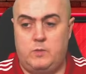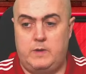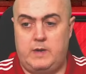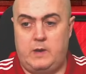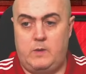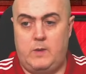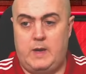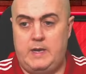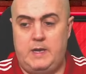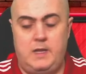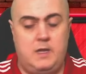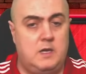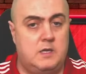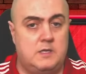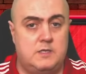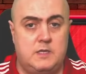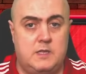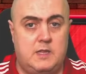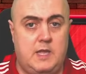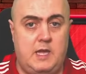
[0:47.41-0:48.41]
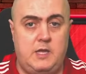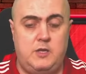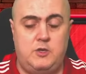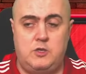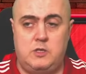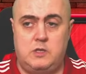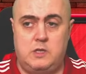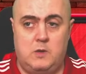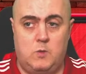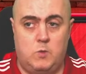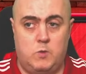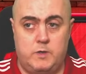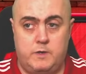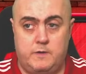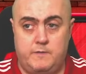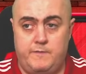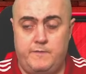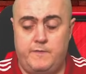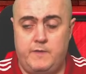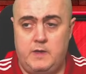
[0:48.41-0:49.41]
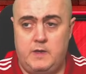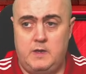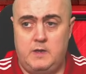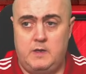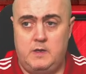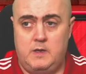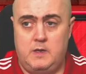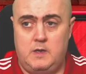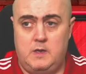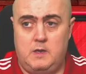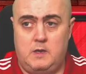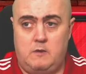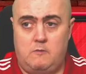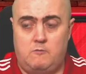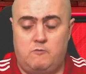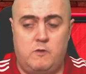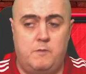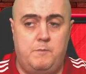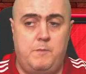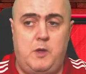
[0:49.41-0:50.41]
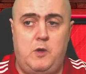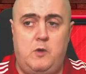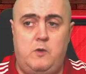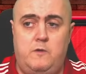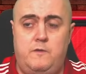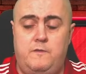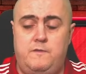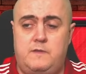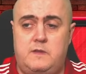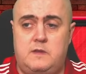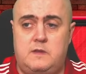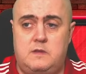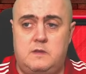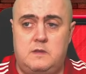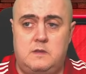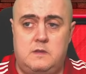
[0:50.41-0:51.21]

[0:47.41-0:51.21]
without any consultation that would have removed